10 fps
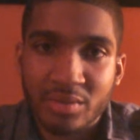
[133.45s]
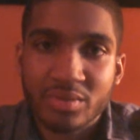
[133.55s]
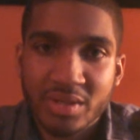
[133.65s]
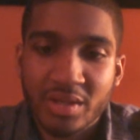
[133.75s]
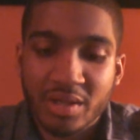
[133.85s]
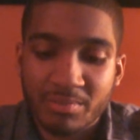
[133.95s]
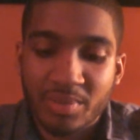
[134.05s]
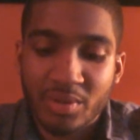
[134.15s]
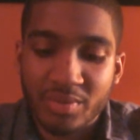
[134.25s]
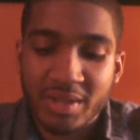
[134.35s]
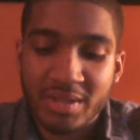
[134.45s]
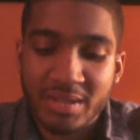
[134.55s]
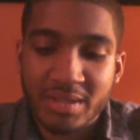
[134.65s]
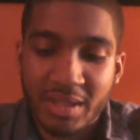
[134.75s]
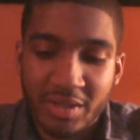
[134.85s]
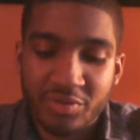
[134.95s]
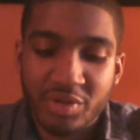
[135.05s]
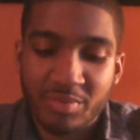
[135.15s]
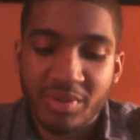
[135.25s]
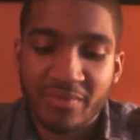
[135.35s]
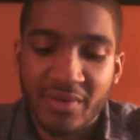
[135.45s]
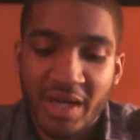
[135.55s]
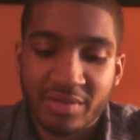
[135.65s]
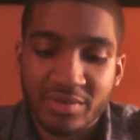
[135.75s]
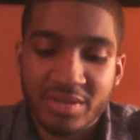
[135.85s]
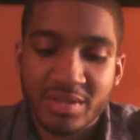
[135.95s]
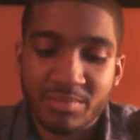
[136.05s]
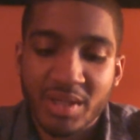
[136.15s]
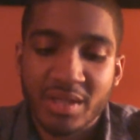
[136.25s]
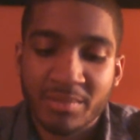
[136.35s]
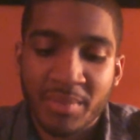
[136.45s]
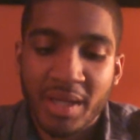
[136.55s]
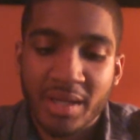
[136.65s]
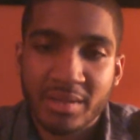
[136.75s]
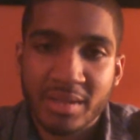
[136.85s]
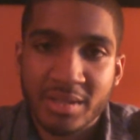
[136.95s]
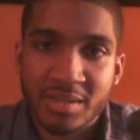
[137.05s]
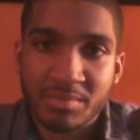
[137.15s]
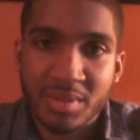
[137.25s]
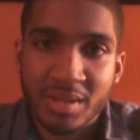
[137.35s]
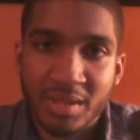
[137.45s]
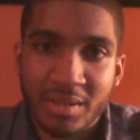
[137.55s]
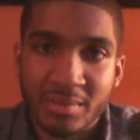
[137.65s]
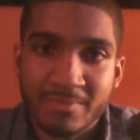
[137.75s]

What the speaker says: Those are components and contributing factors to being a man and to being,